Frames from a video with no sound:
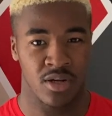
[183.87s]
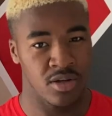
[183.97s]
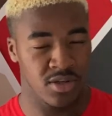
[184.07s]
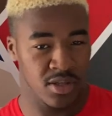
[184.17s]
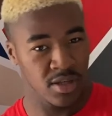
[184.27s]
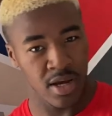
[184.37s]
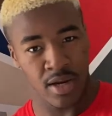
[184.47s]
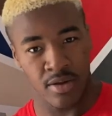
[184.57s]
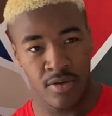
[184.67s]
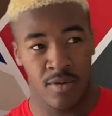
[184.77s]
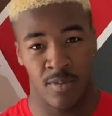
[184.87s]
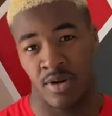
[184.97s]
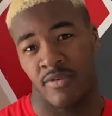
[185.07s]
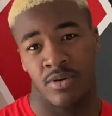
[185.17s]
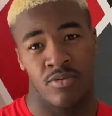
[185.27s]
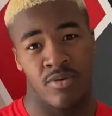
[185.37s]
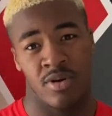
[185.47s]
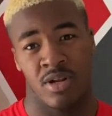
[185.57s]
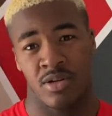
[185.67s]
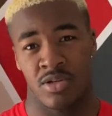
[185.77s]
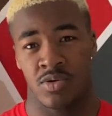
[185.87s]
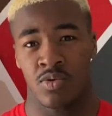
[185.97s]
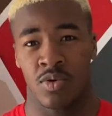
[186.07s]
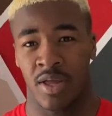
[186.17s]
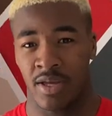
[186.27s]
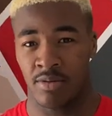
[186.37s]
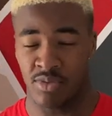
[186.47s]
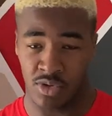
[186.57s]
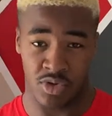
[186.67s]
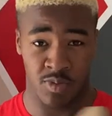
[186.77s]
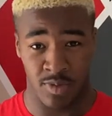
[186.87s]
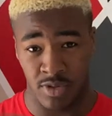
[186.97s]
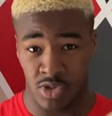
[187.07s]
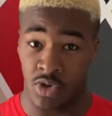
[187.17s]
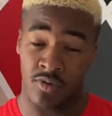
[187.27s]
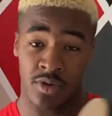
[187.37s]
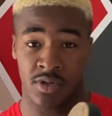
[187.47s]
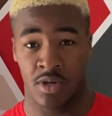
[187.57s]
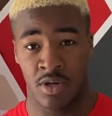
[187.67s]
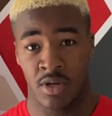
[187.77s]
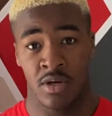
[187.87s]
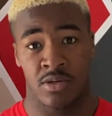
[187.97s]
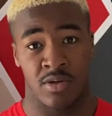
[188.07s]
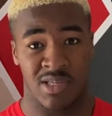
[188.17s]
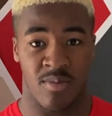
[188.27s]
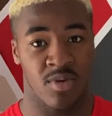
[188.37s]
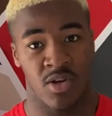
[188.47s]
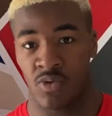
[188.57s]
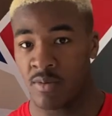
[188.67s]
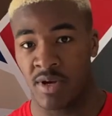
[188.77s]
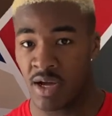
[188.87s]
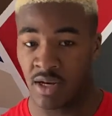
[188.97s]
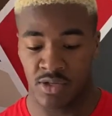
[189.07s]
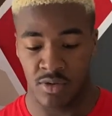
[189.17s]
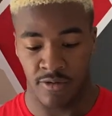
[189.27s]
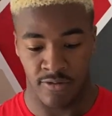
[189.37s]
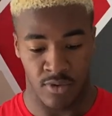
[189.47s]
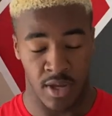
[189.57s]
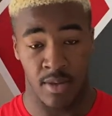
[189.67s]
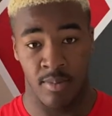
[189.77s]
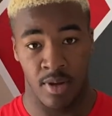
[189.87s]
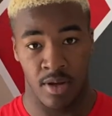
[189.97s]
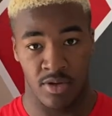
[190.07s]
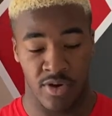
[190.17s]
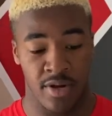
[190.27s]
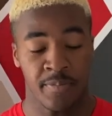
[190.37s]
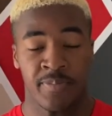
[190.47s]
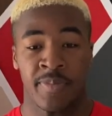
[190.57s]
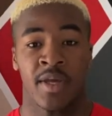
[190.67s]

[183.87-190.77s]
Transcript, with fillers: I just did kind of, whenever I do running, I just do like um, short sprint, short runs. So 10 meter, 20 meter kind of stuff in my training.